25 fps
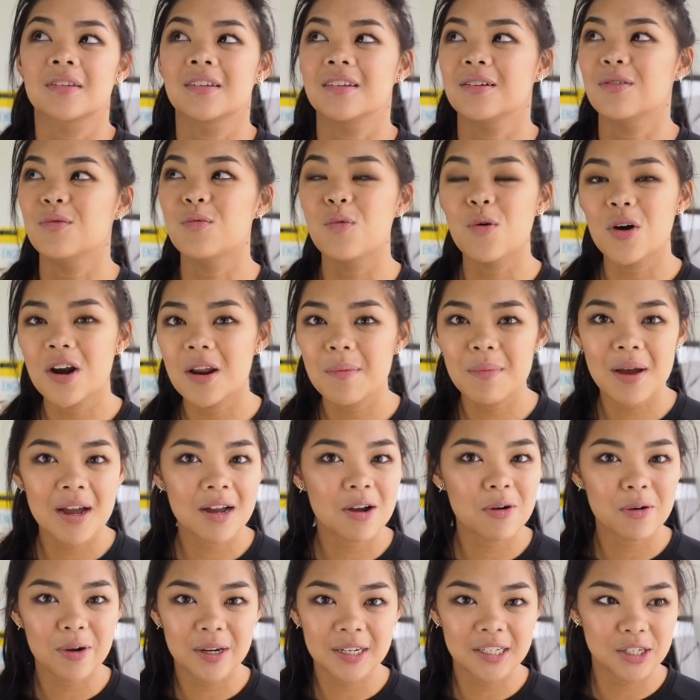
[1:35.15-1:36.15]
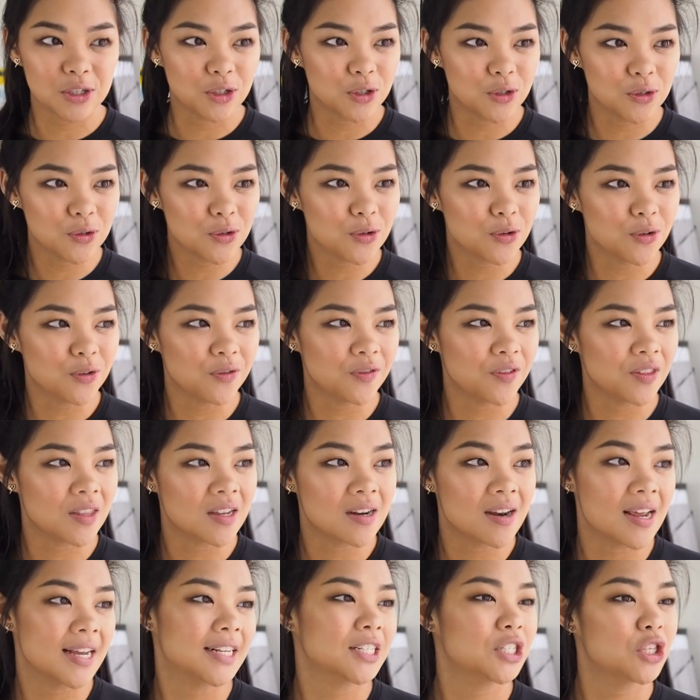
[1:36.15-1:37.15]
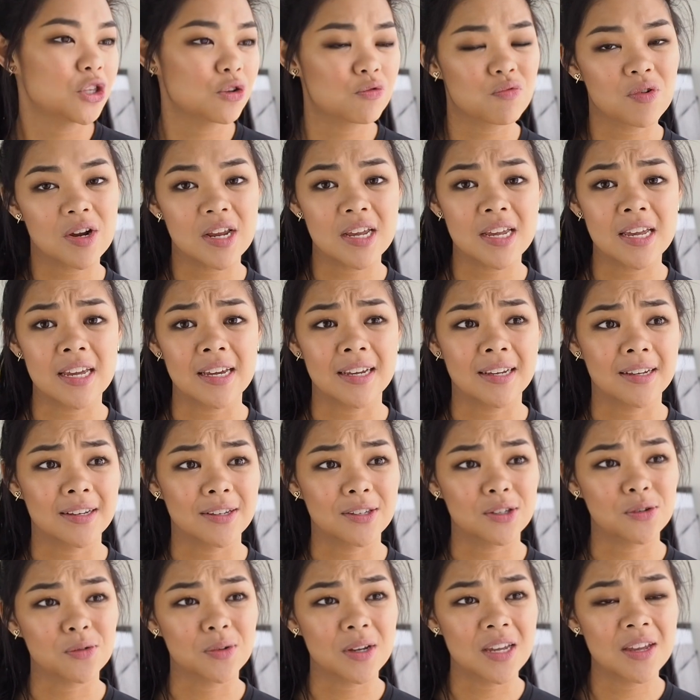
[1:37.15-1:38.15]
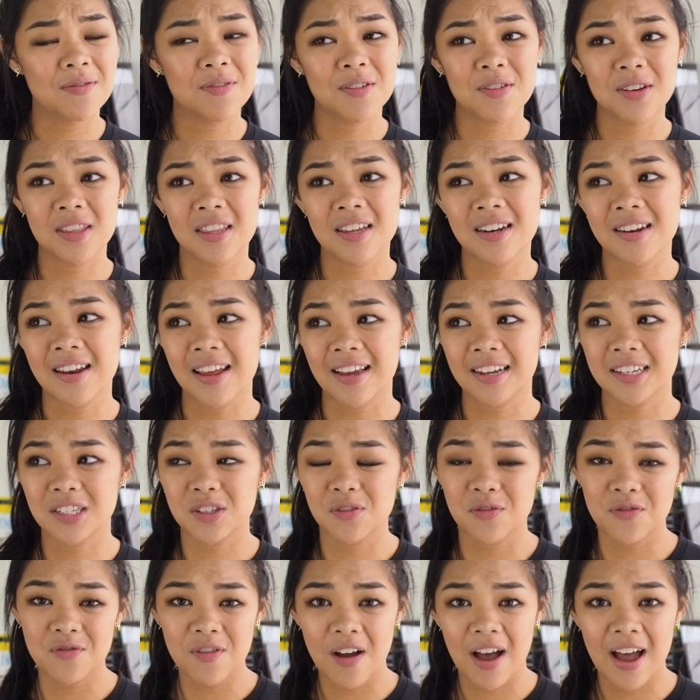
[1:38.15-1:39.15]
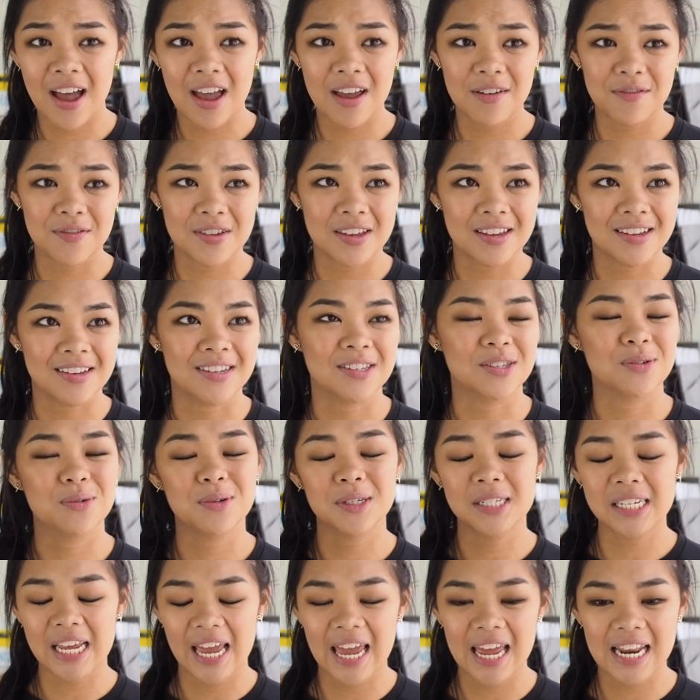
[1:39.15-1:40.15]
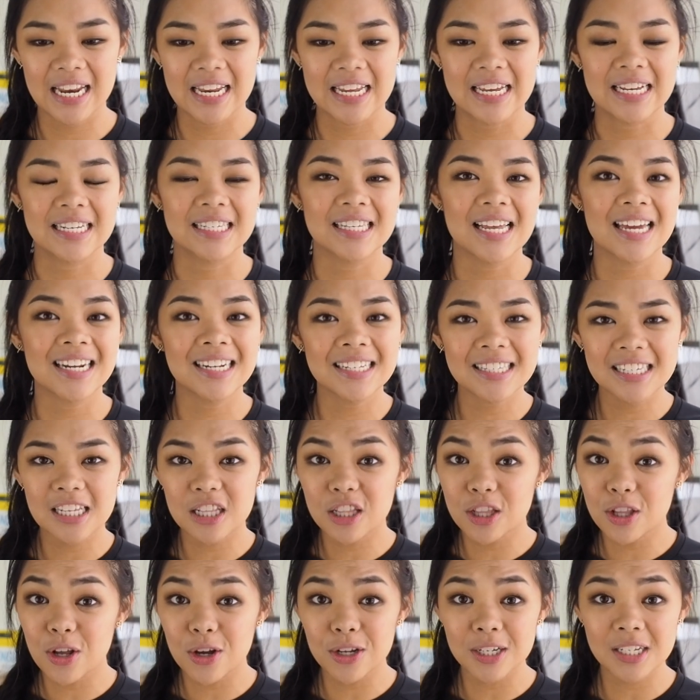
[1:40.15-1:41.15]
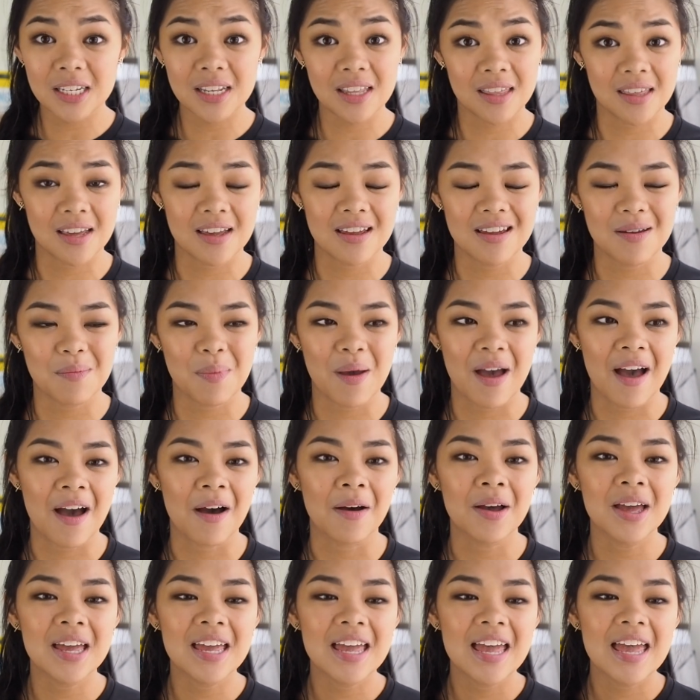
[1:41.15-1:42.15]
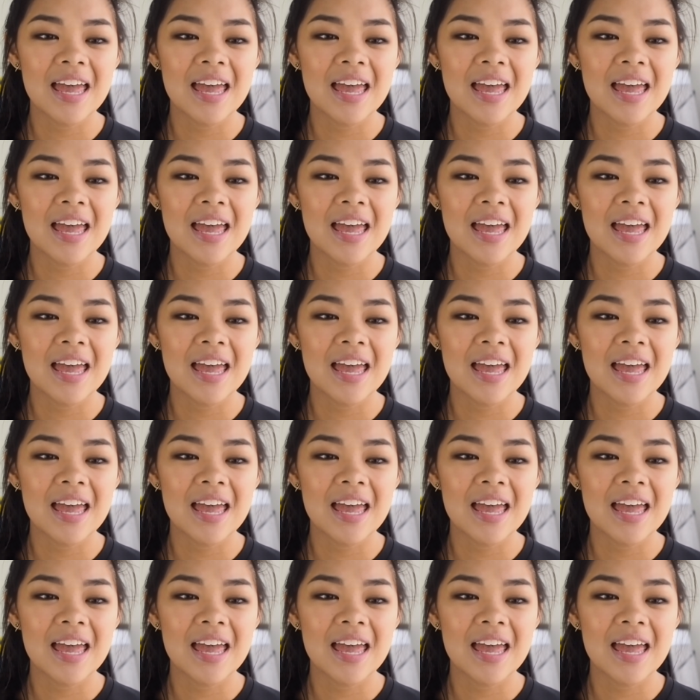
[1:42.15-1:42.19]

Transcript: what am I going to do for the next 3 years, or even the next 5 years or 10 years? And it's a lot to think about.